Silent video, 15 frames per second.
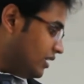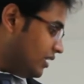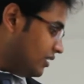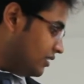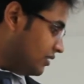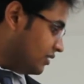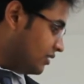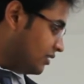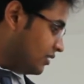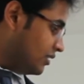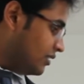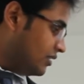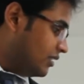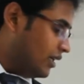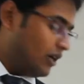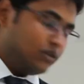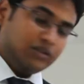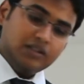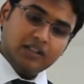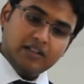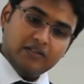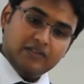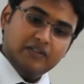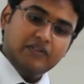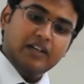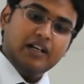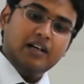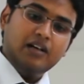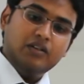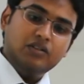and the outside of the
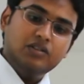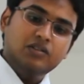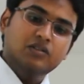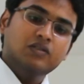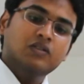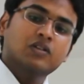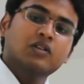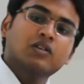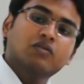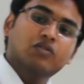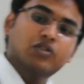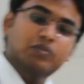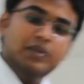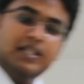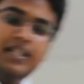warehouse would be